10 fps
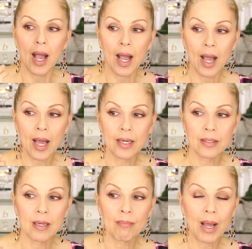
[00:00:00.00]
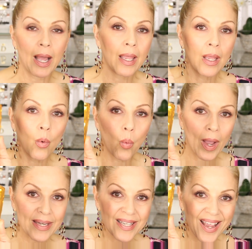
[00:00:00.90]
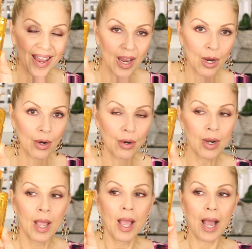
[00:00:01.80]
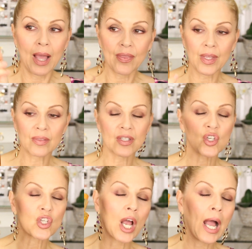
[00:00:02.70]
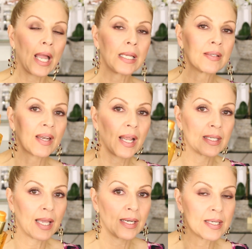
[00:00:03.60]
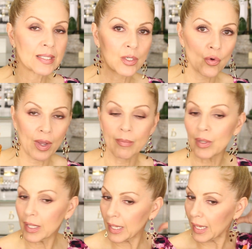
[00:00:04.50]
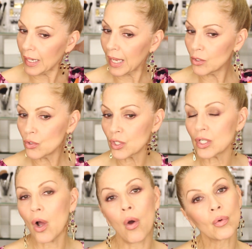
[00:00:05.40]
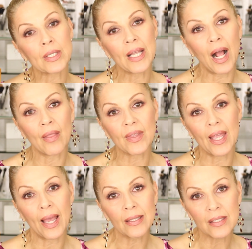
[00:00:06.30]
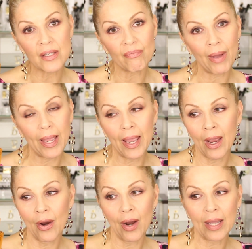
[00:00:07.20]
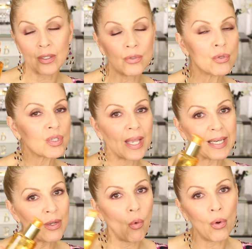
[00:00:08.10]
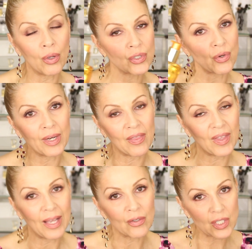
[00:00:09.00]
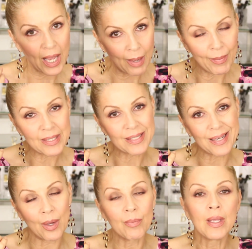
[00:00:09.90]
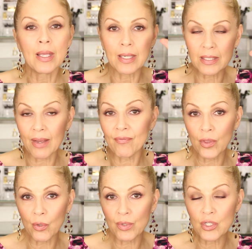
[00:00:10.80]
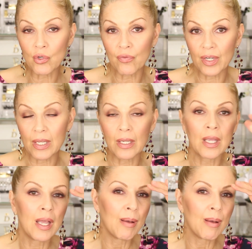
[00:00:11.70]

on my wet hair. I think the shine that I get is incredible. Again, I use it only on the ends of my hair. I don't use any oils or anything else on my scalp except for the Rejuveniqe,